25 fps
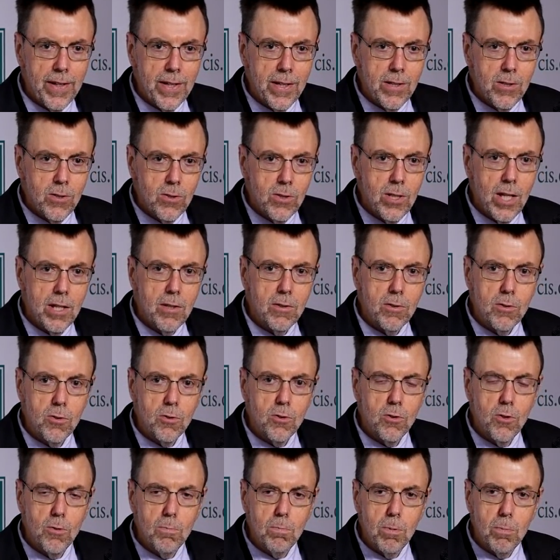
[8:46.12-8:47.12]
sentenced
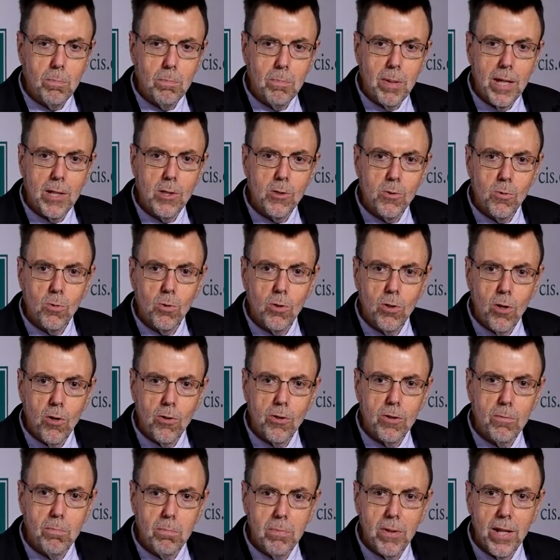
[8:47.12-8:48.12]
to perpetual
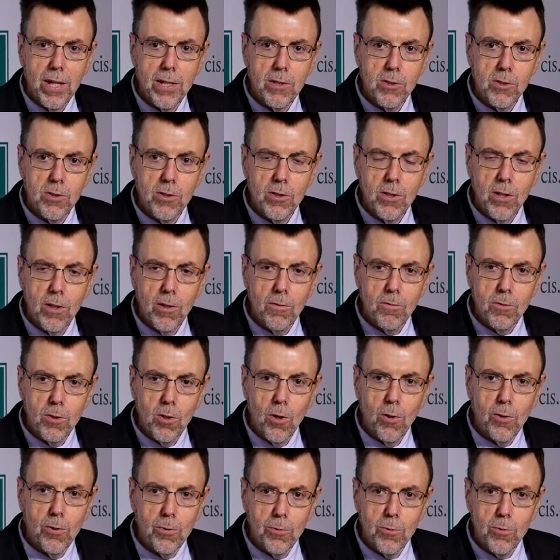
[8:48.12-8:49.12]
contemplation of
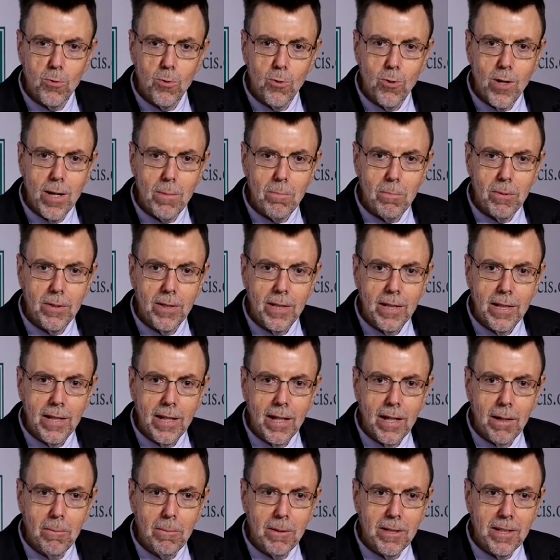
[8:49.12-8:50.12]
Donald Trump.
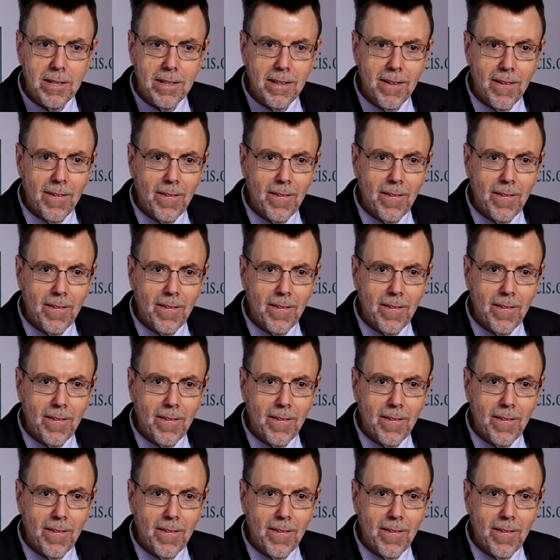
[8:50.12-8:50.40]
I mean,